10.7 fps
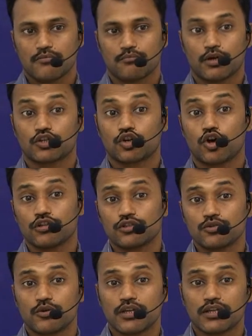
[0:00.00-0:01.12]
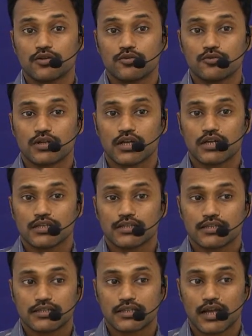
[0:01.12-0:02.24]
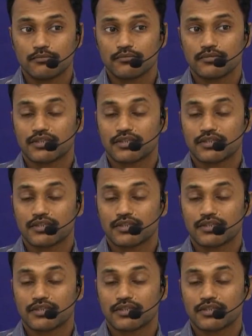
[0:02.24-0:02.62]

but also include some